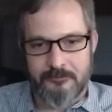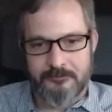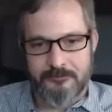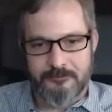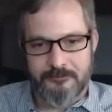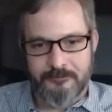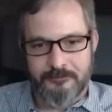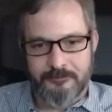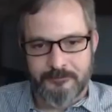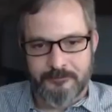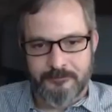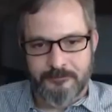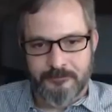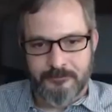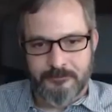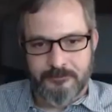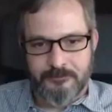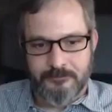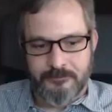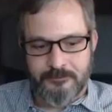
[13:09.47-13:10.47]

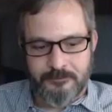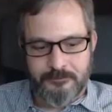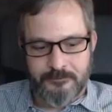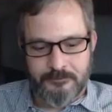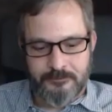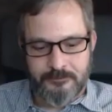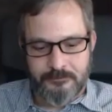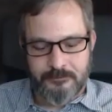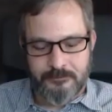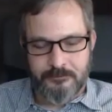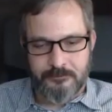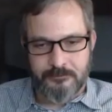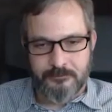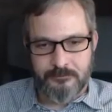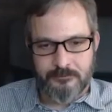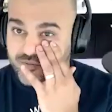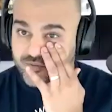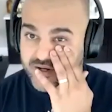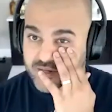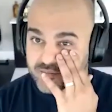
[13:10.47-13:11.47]
It's a fair point,
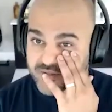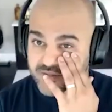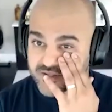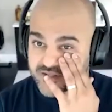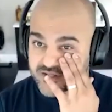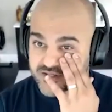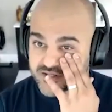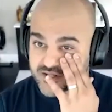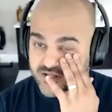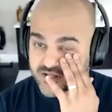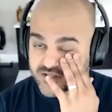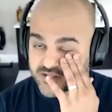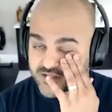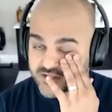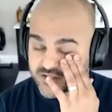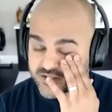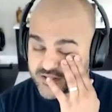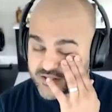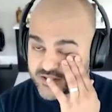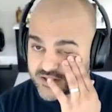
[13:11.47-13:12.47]
right? I mean,
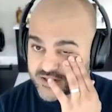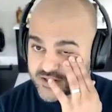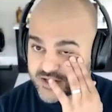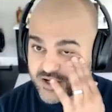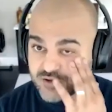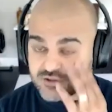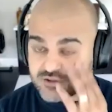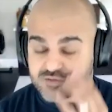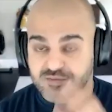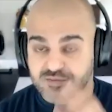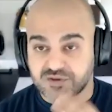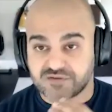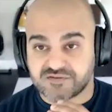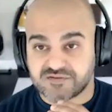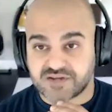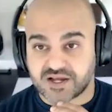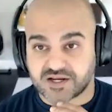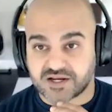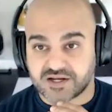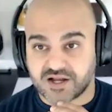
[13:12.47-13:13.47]
the announcement of
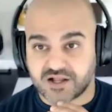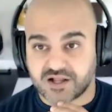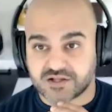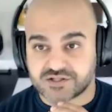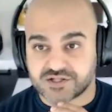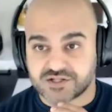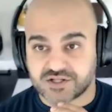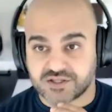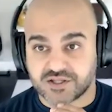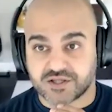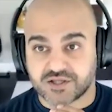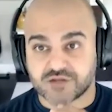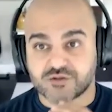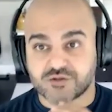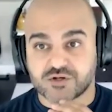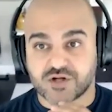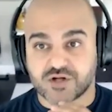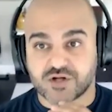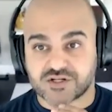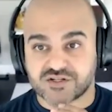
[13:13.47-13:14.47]
technology and the
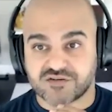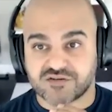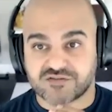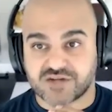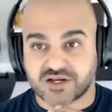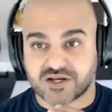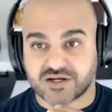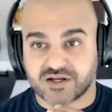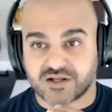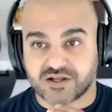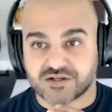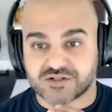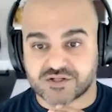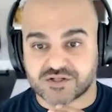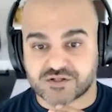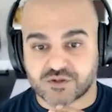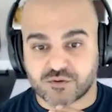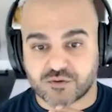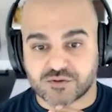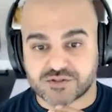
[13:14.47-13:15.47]
introduction of technology
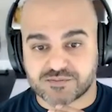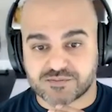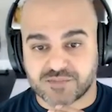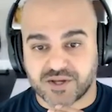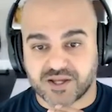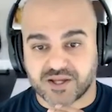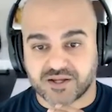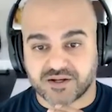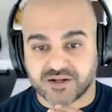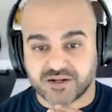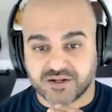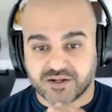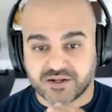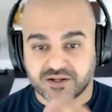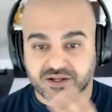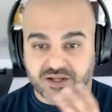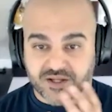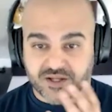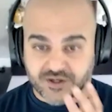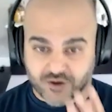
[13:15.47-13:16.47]
is always met
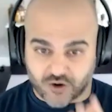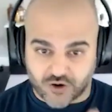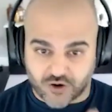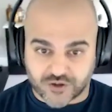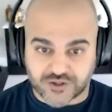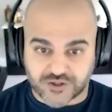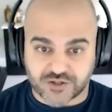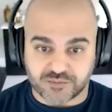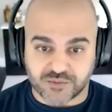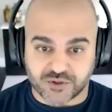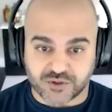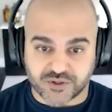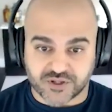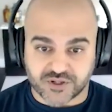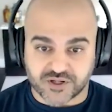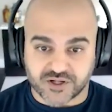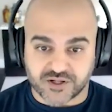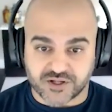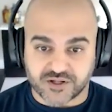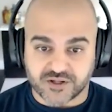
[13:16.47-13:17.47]
in our
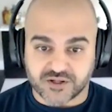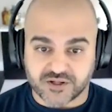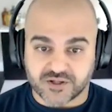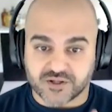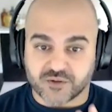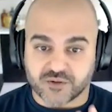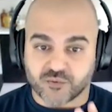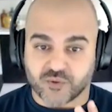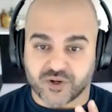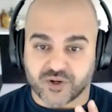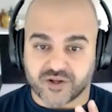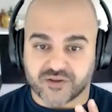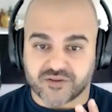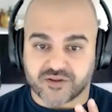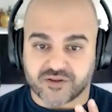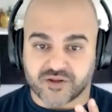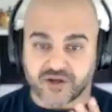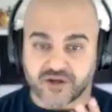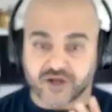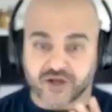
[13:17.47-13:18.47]
community with
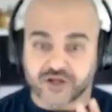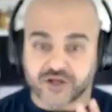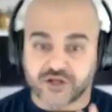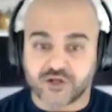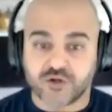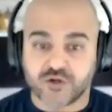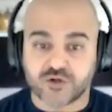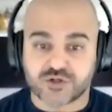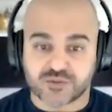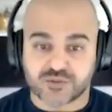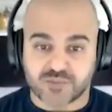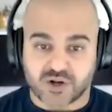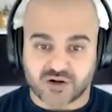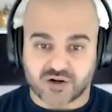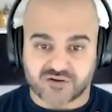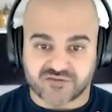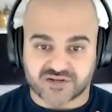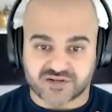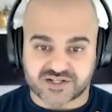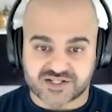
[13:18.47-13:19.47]
a huge amount
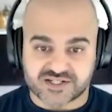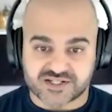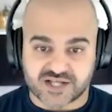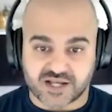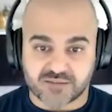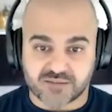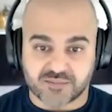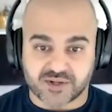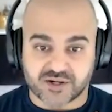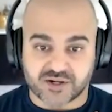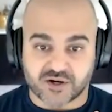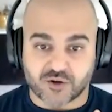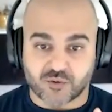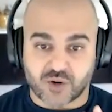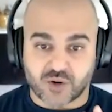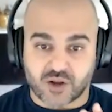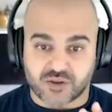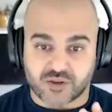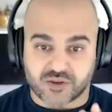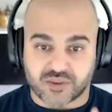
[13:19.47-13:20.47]
of excitement
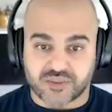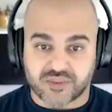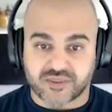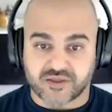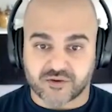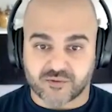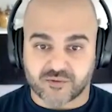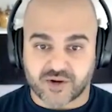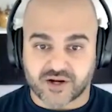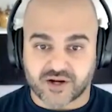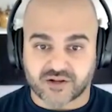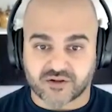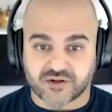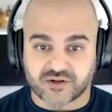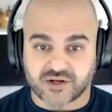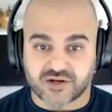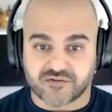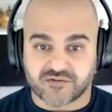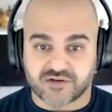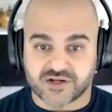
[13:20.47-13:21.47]
around the theoretical
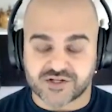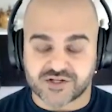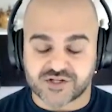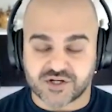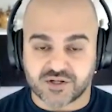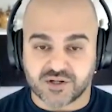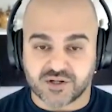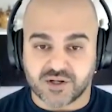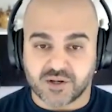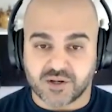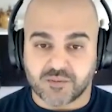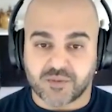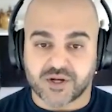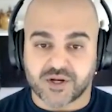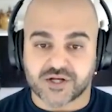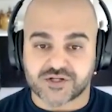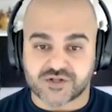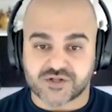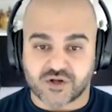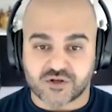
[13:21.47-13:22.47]
innovation, but
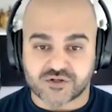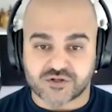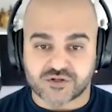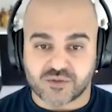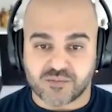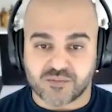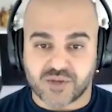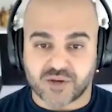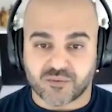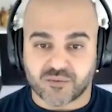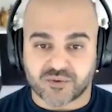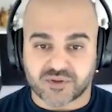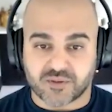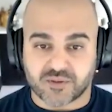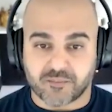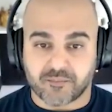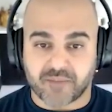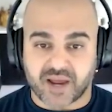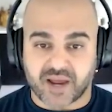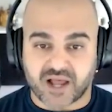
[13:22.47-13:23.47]
it's also met with a
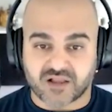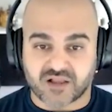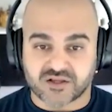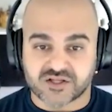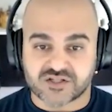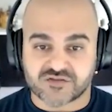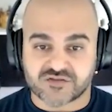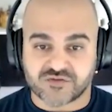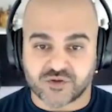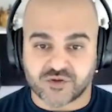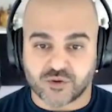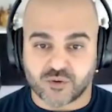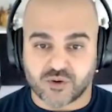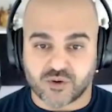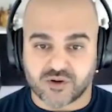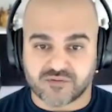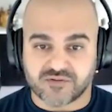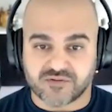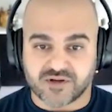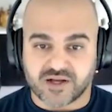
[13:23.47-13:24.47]
balanced view
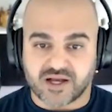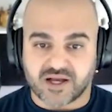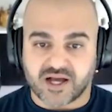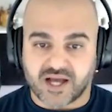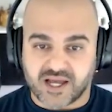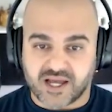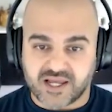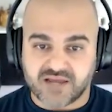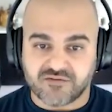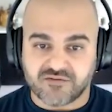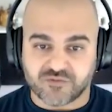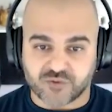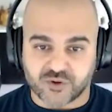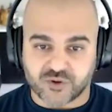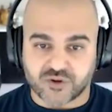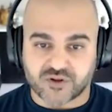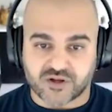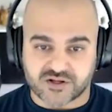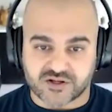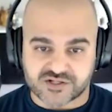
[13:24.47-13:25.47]
of, I have
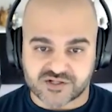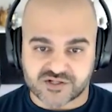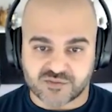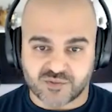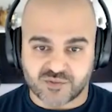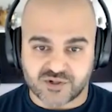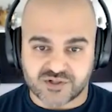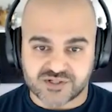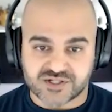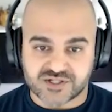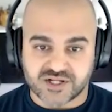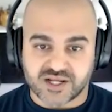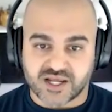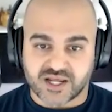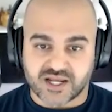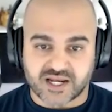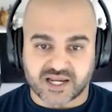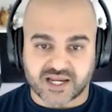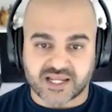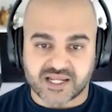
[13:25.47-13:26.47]
real customers
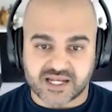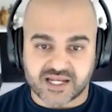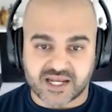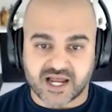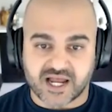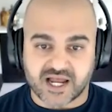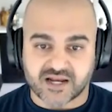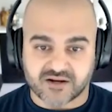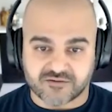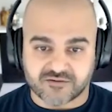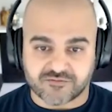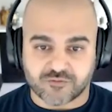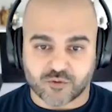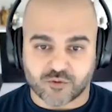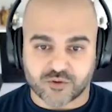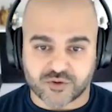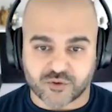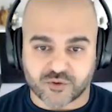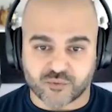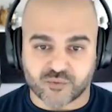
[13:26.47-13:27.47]
and I cannot
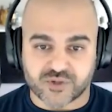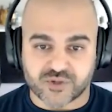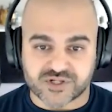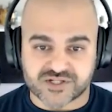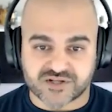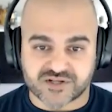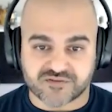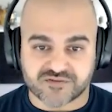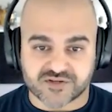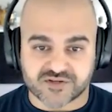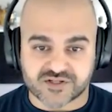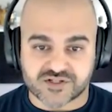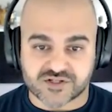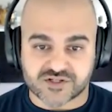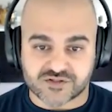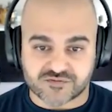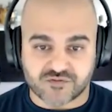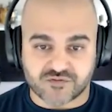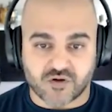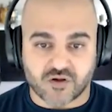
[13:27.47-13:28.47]
afford the risk of this
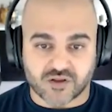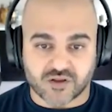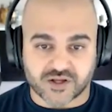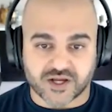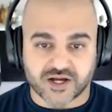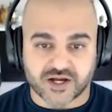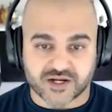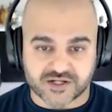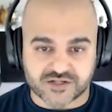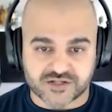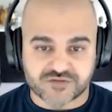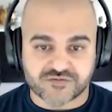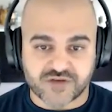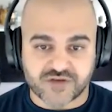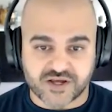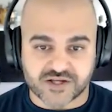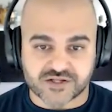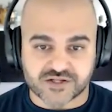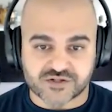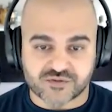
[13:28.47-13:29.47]
just falling on its
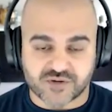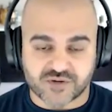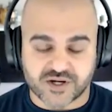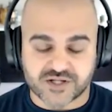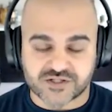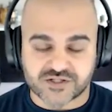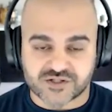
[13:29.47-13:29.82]
face, right?